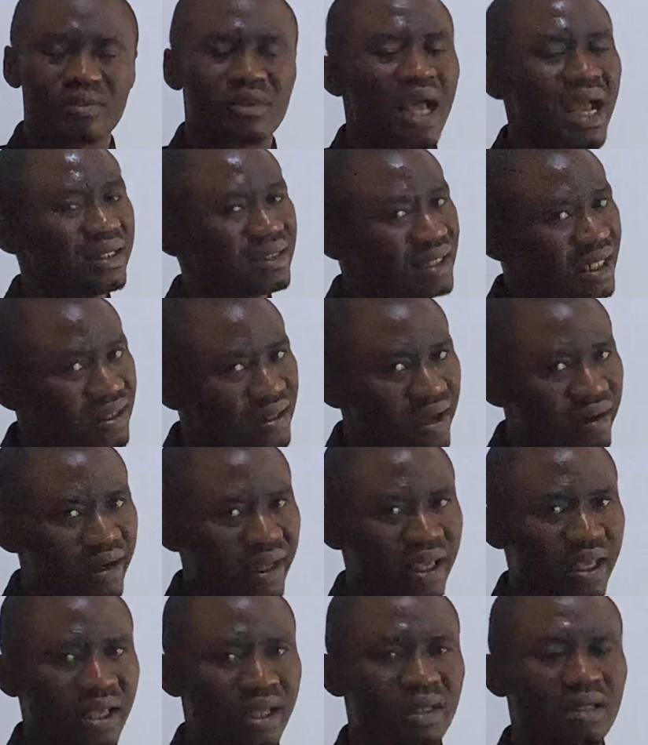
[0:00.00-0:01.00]
I take that
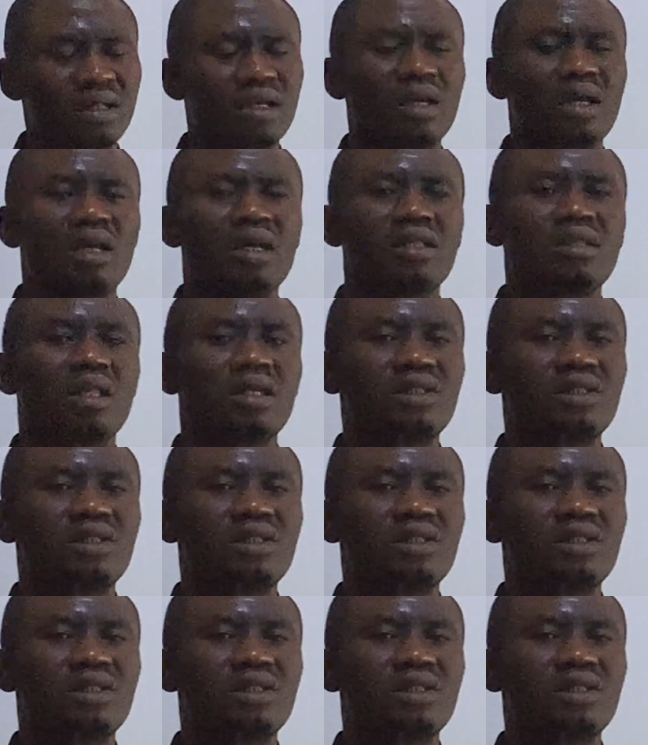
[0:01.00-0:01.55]
again. The